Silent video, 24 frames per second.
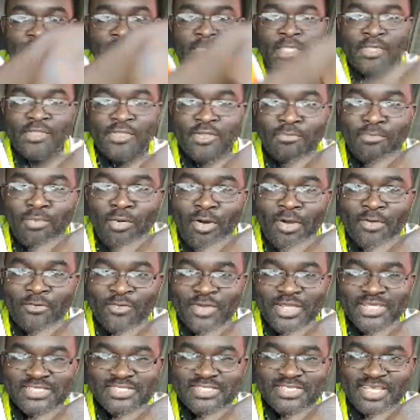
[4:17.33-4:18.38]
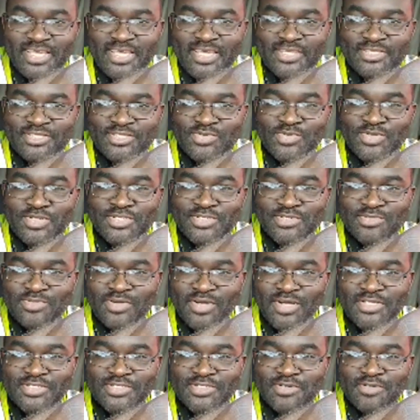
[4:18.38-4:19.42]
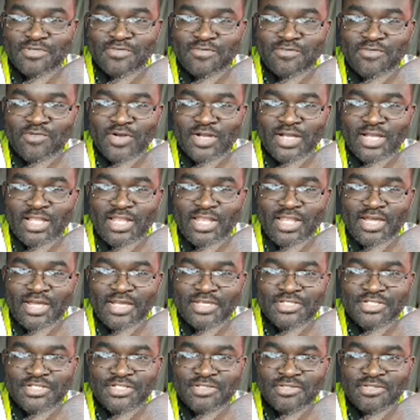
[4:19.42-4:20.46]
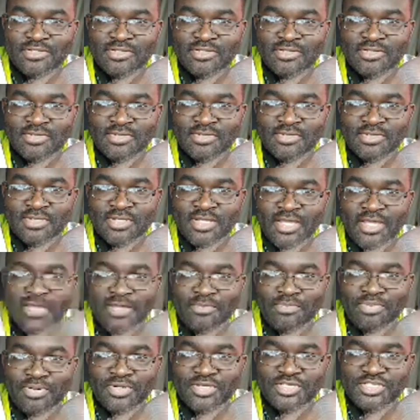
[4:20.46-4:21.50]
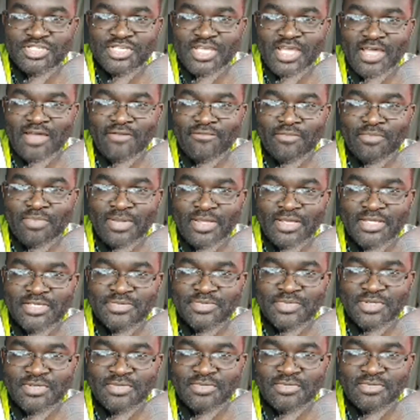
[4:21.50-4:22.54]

Your boy Rich said $2,200 for a clutch input shaft replacement.